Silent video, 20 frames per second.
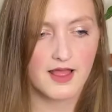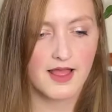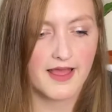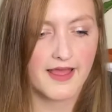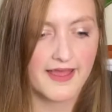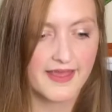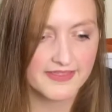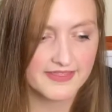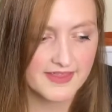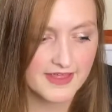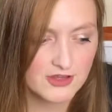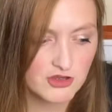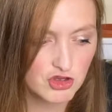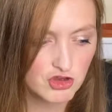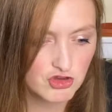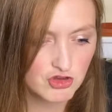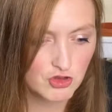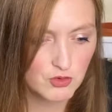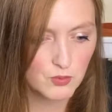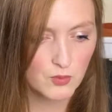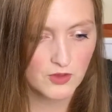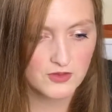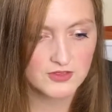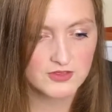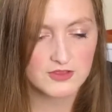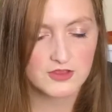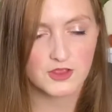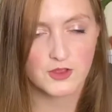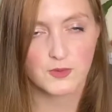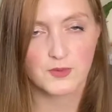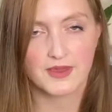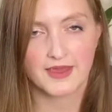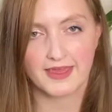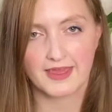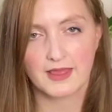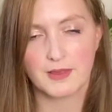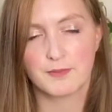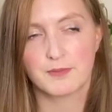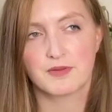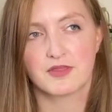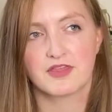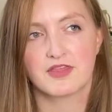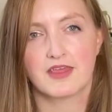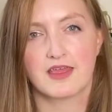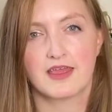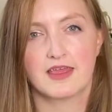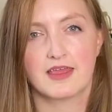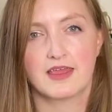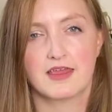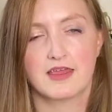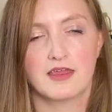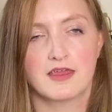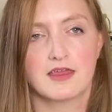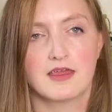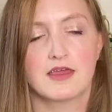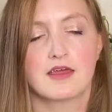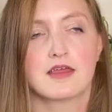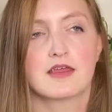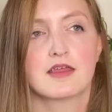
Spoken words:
And then you just want to keep the